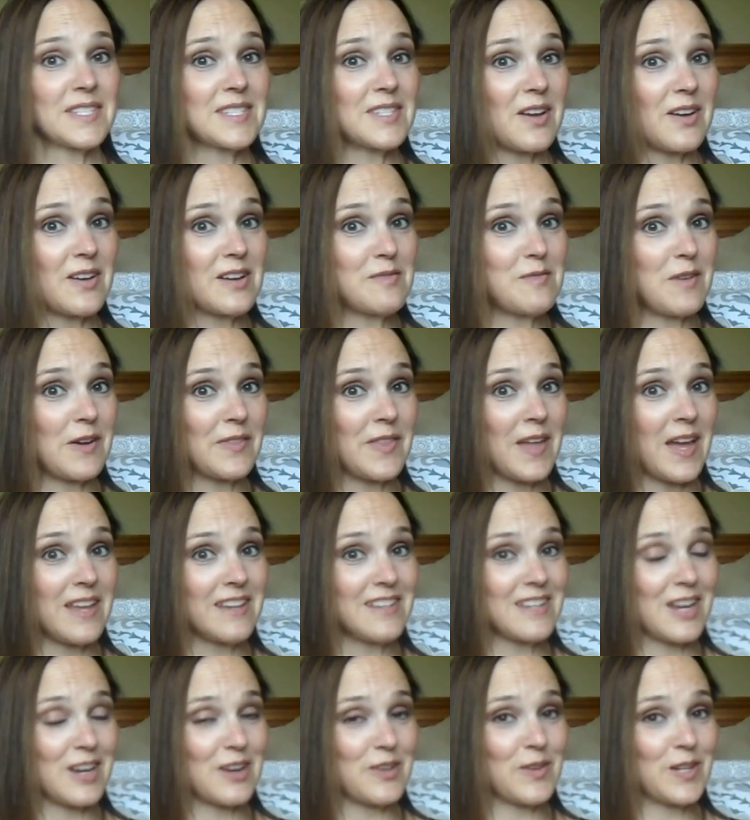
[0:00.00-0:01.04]
Sorry about
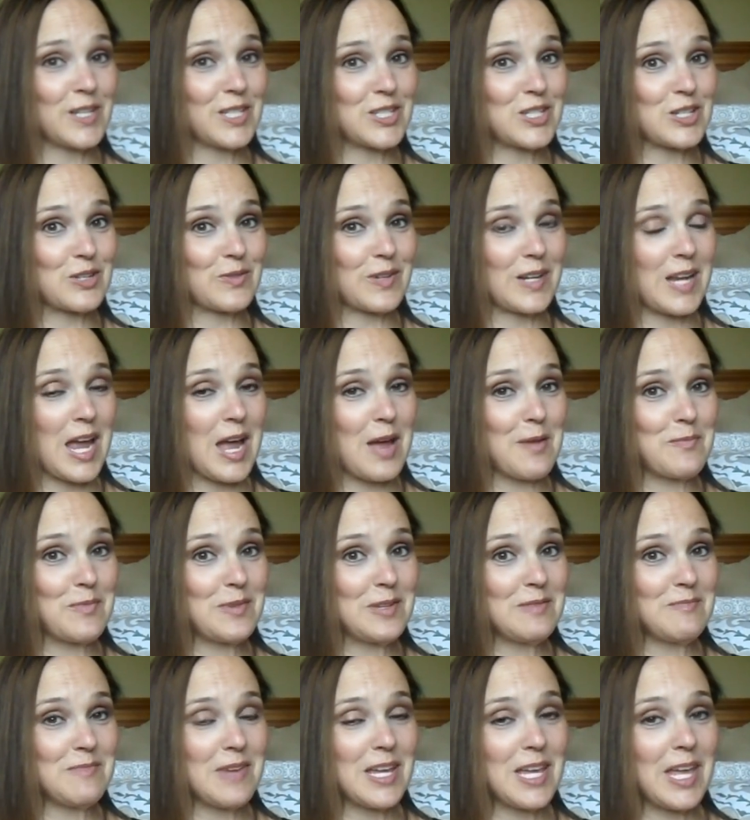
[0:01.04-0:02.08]
that. Not quite sure what
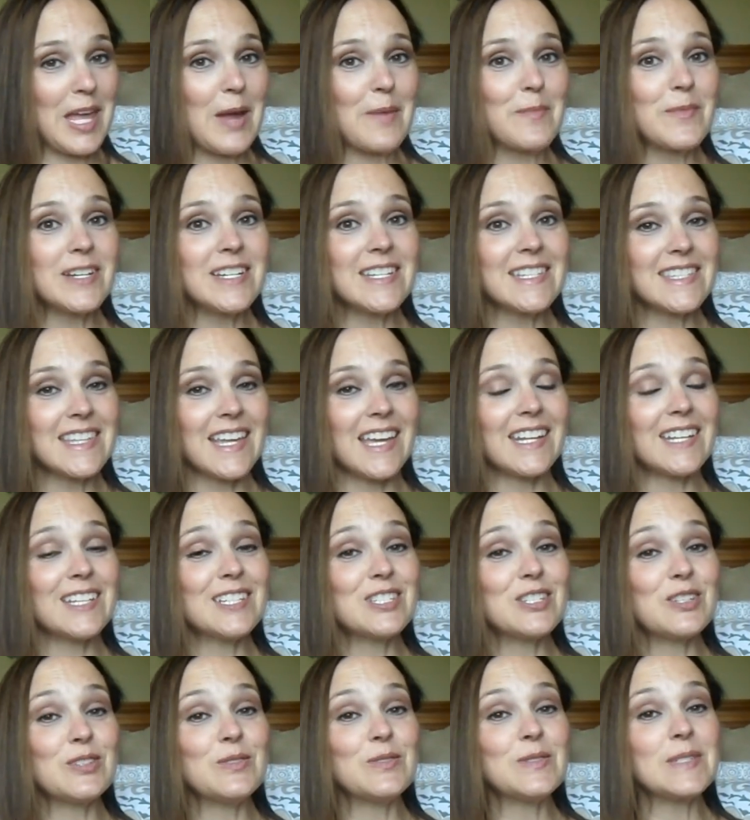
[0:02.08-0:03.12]
happened. My camera decided
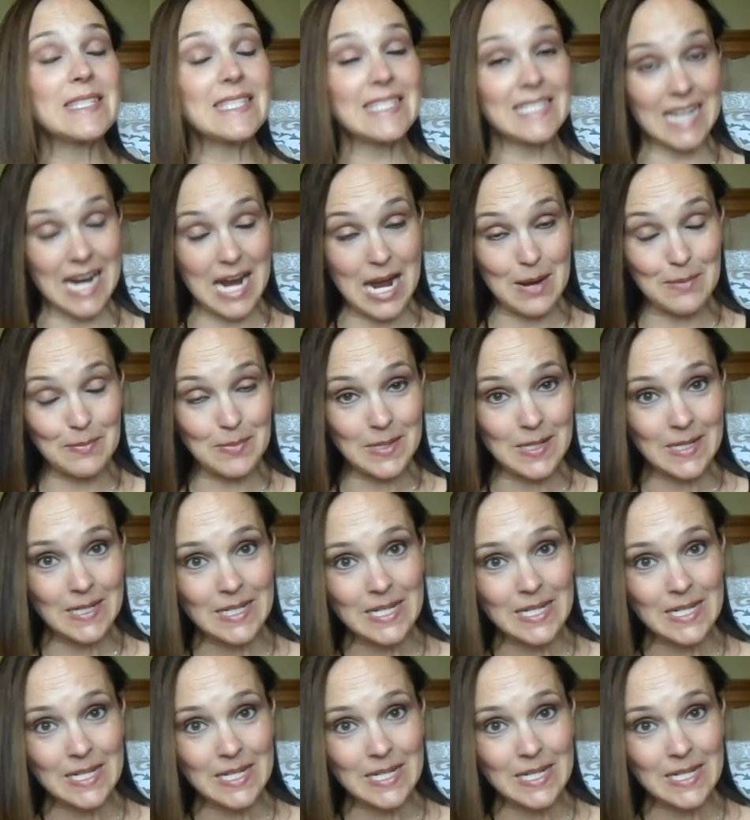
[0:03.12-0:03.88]
to stop.